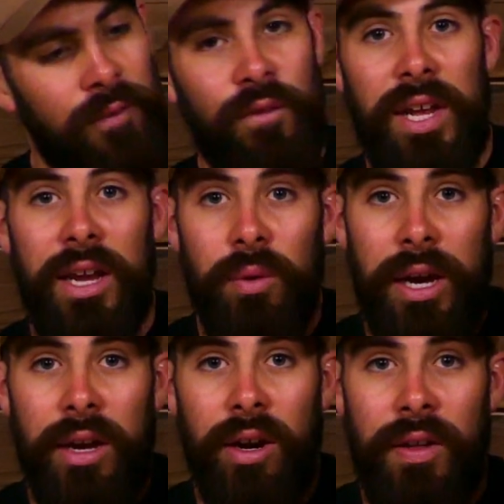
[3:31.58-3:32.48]
Fit-A
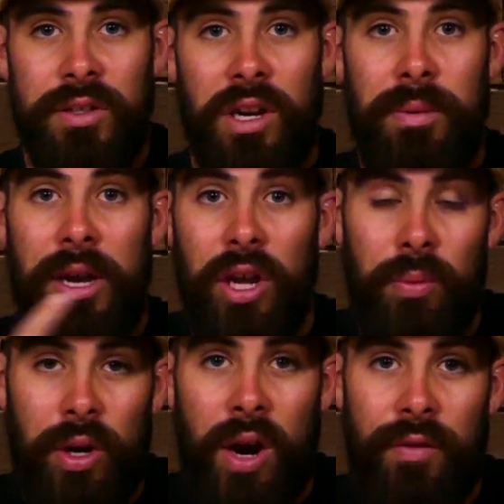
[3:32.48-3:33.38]
right here. That's gonna be a good
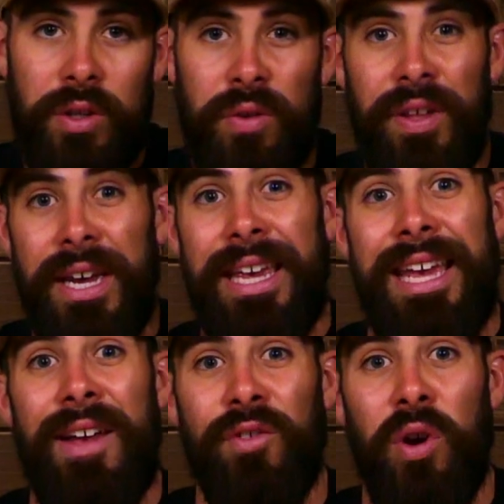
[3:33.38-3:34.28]
recovery drink that I can
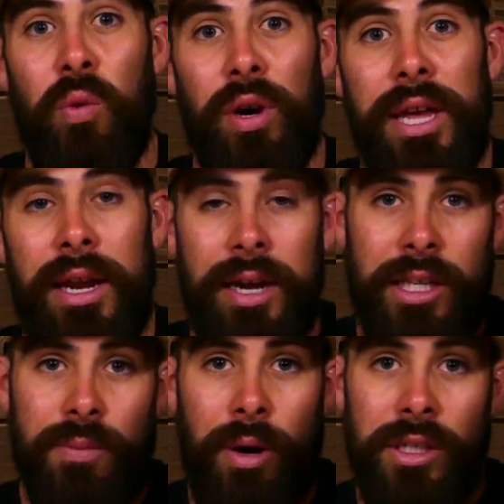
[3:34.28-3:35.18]
get after a workout,
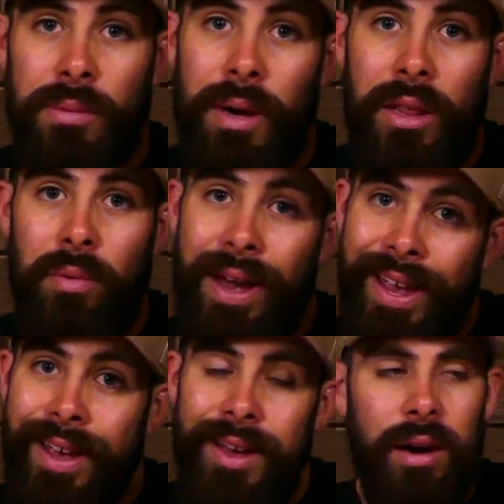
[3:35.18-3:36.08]
non-sponsored, by the way.
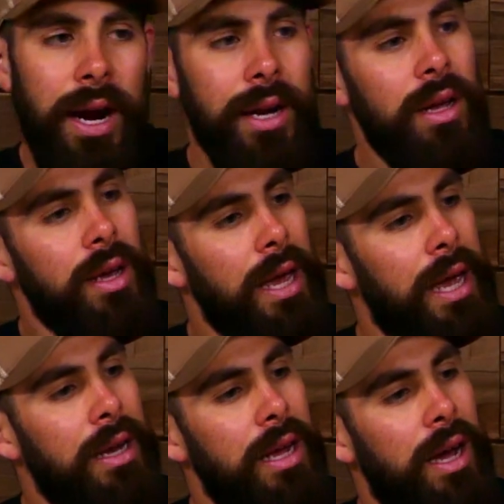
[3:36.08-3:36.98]
All right,
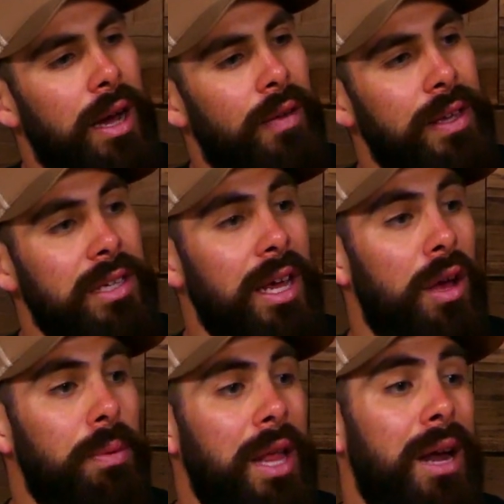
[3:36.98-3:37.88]
and that's gonna
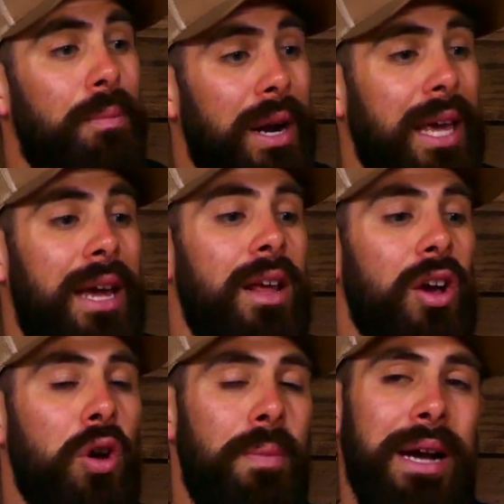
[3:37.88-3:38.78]
help a lot. But again,
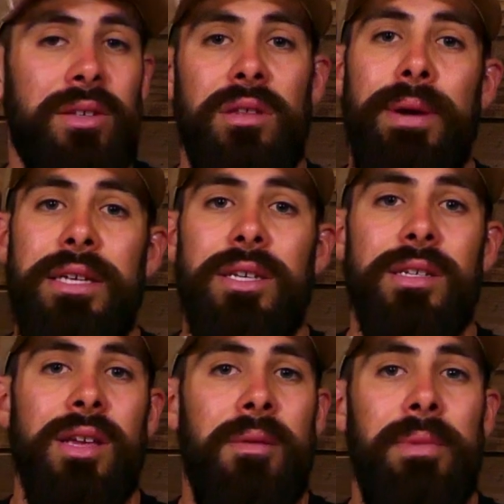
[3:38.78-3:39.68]
go back to the
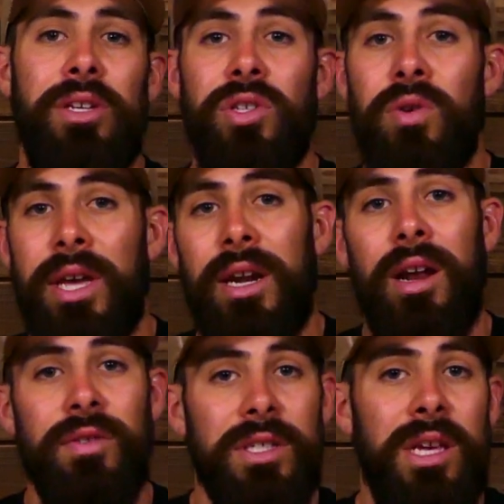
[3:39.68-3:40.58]
basics. Make sure you get
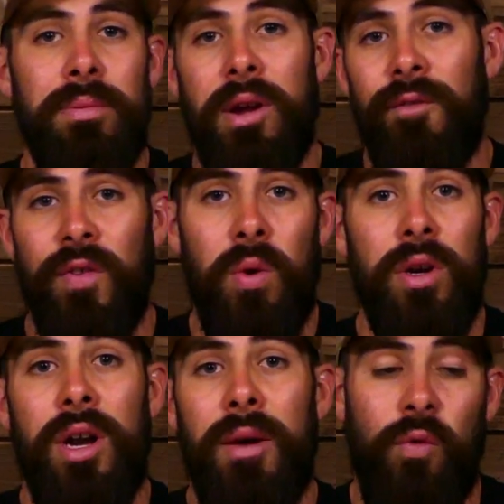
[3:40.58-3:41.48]
enough sleep, enough food,
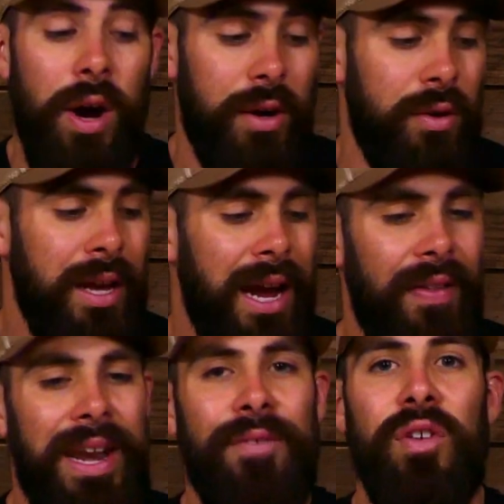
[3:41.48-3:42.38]
enough water.
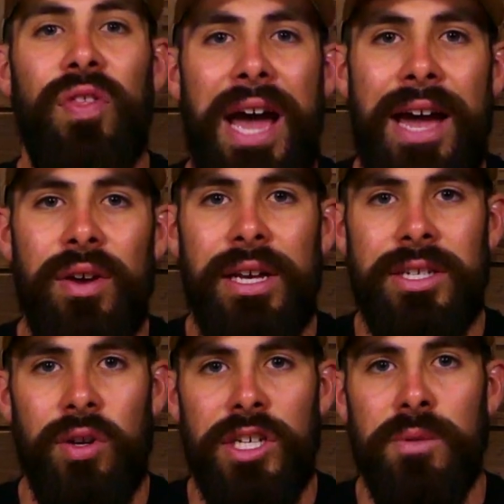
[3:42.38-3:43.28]
And then after that, you can
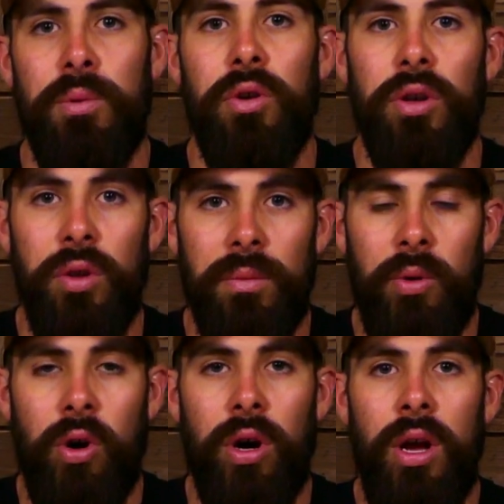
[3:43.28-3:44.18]
start exploring a little
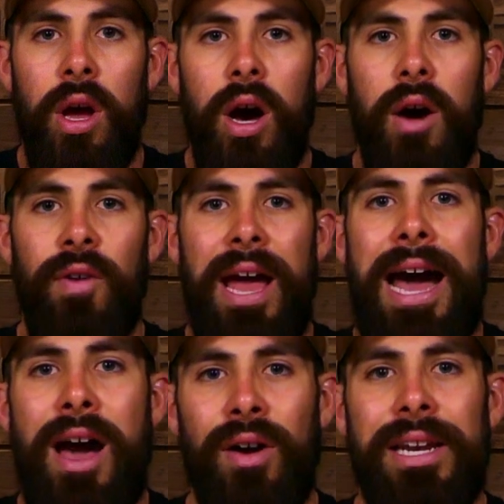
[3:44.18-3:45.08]
more of
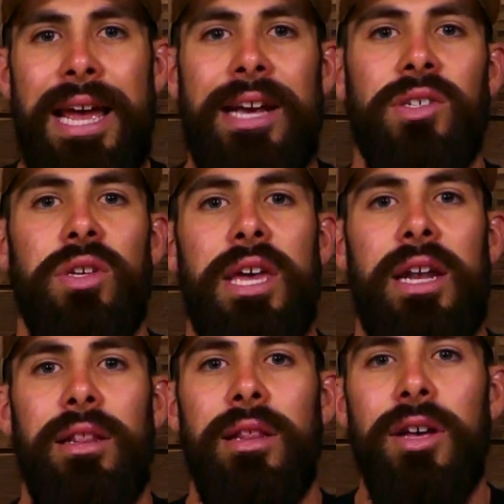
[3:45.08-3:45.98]
how can I actually get
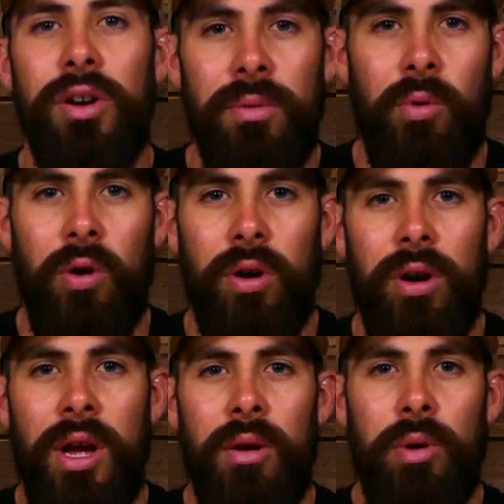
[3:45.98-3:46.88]
a little
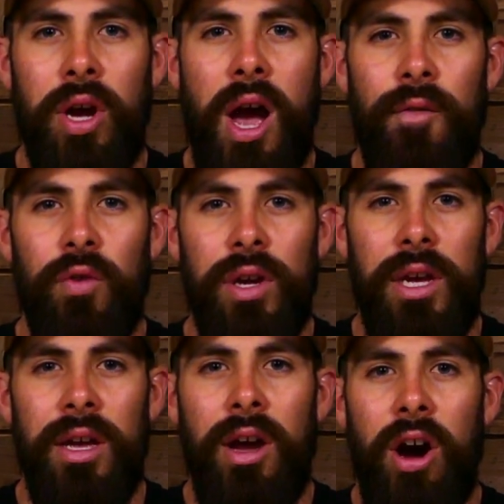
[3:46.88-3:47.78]
more
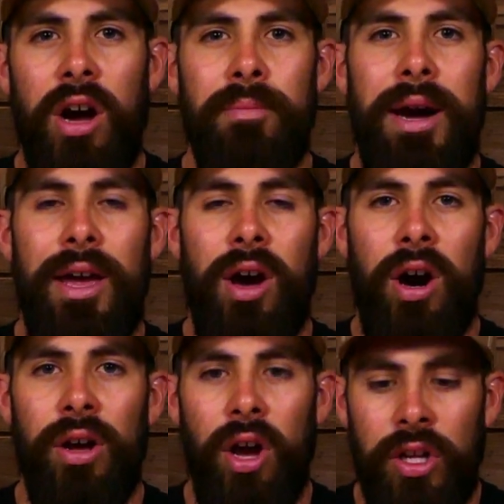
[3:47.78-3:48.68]
recovery on my
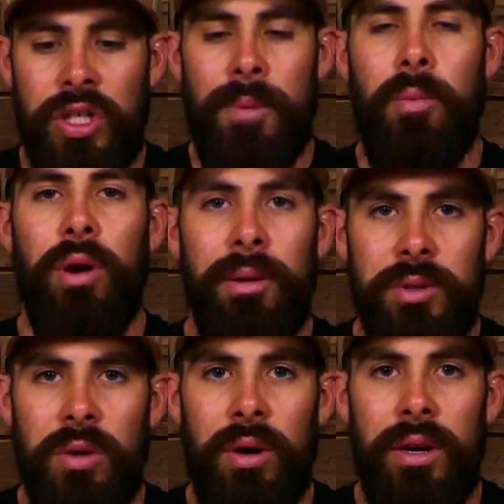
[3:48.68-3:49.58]
own on top of what I'm
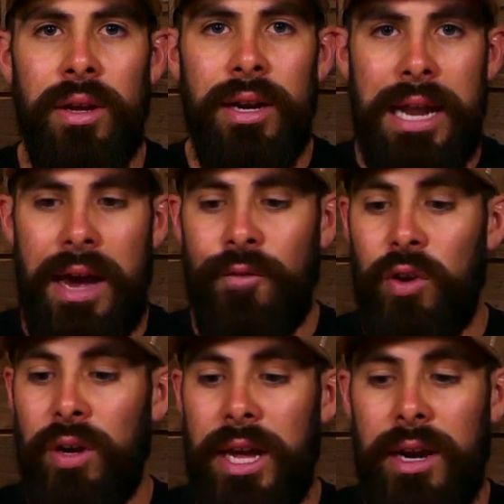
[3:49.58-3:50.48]
doing. Now, if you
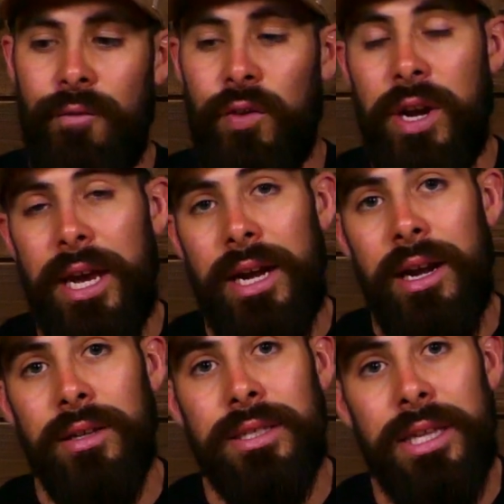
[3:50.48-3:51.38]
don't get it, if you're not getting
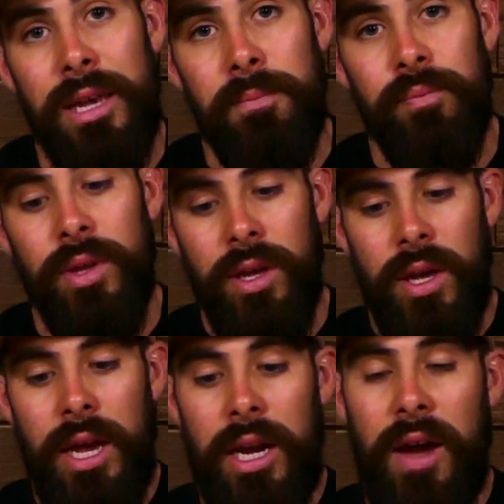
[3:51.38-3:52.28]
enough sleep,
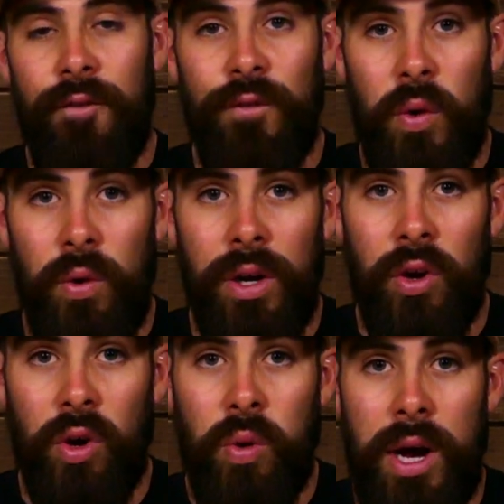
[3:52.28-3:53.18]
enough food and
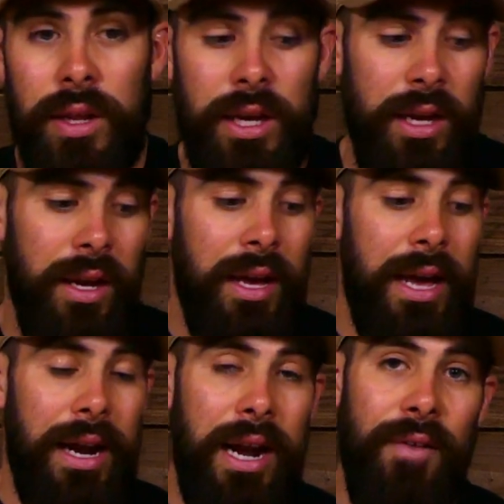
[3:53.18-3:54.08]
good quality,
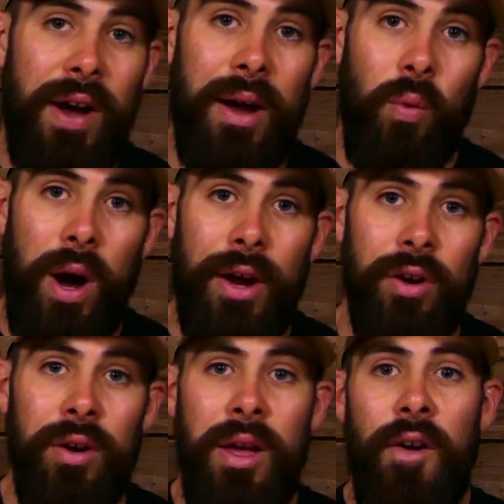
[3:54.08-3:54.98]
and enough
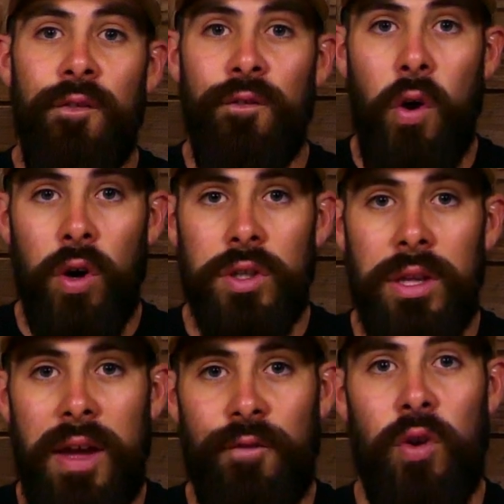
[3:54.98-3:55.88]
water, focus on
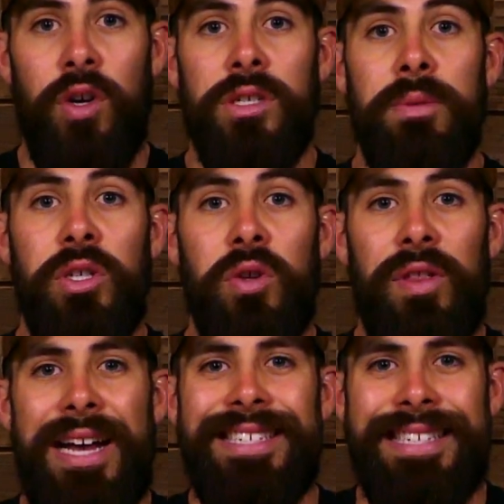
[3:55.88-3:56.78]
that first, make sure
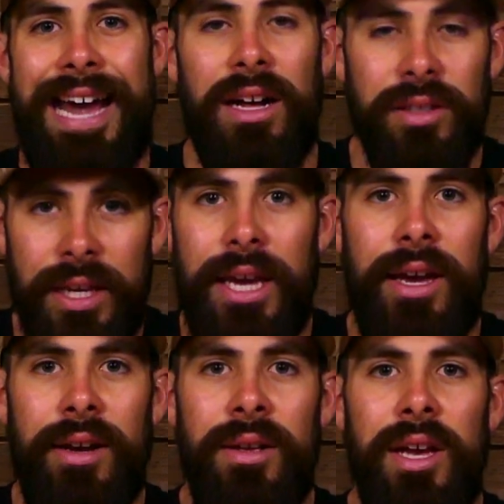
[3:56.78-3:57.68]
that's dialed
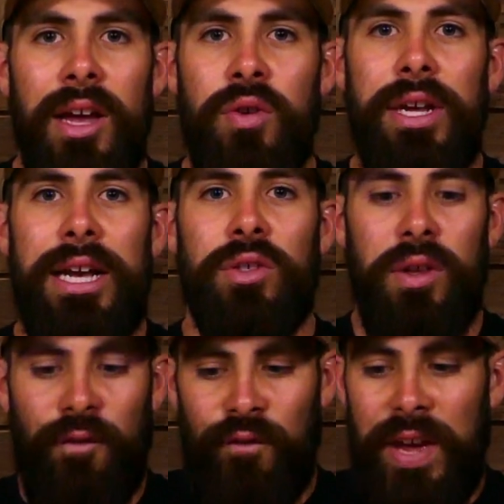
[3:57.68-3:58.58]
in and you can actually
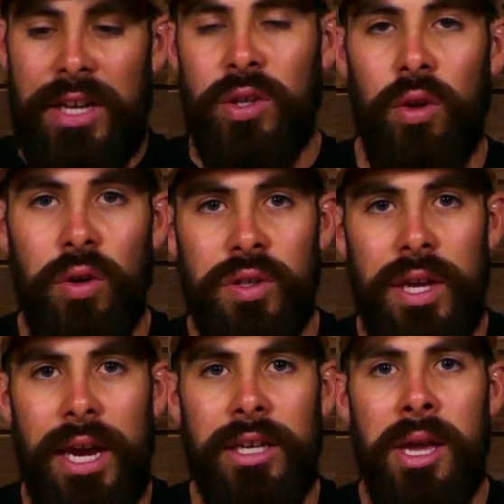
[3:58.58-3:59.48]
fix all those
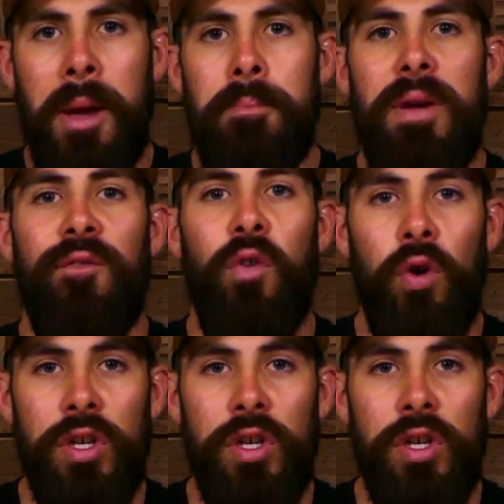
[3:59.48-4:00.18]
things before you